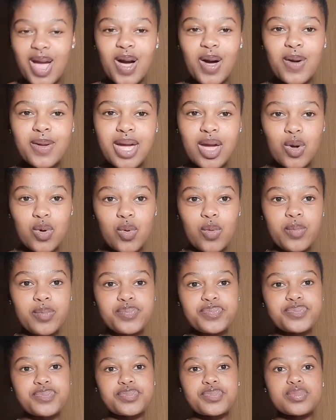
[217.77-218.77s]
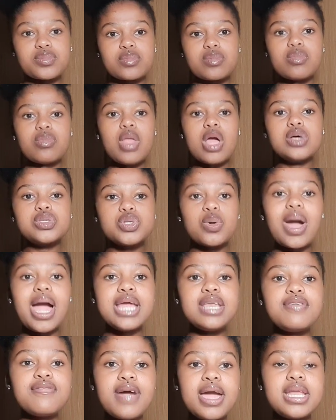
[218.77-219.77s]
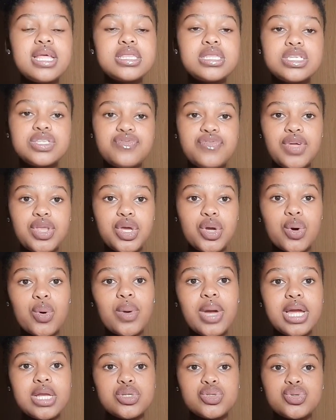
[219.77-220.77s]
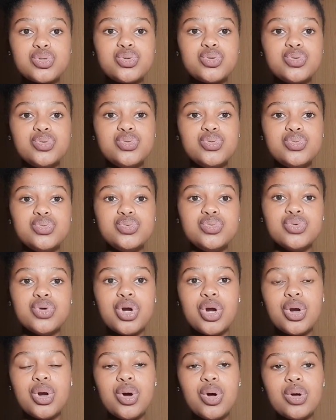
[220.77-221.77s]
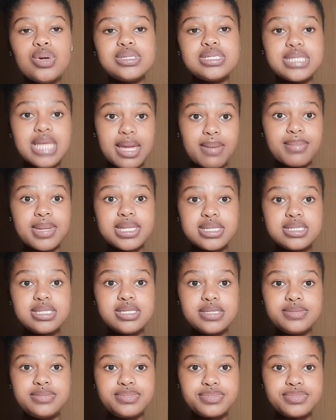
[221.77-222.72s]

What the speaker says: Okay, cool. So I divided this video into segments.